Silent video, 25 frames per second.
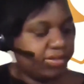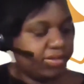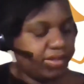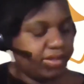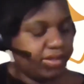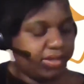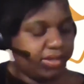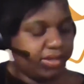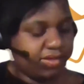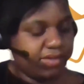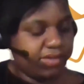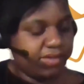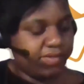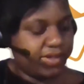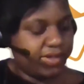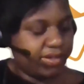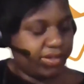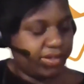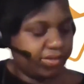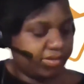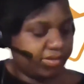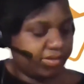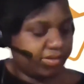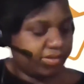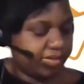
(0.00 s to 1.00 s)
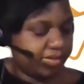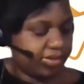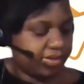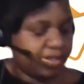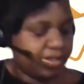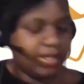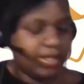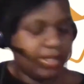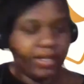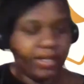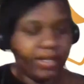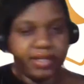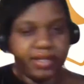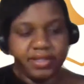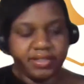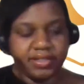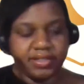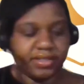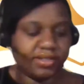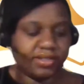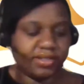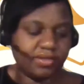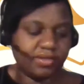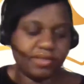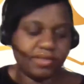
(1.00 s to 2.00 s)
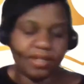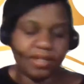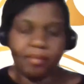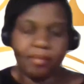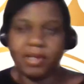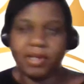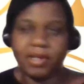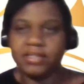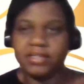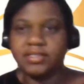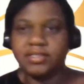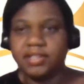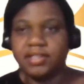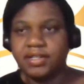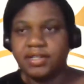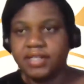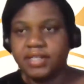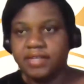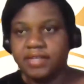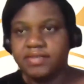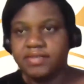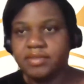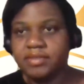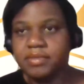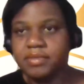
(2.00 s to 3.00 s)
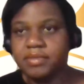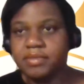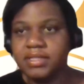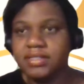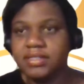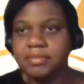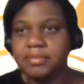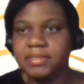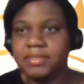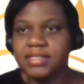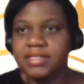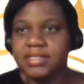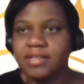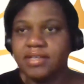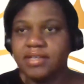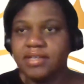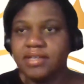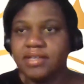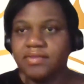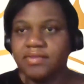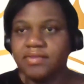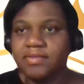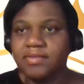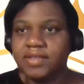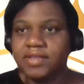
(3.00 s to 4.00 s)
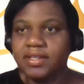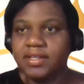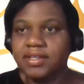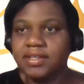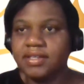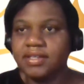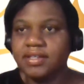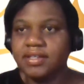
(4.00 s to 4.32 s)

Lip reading: I don't even know. Yeah, it is. It's Tuesday, March 30th, to be specific.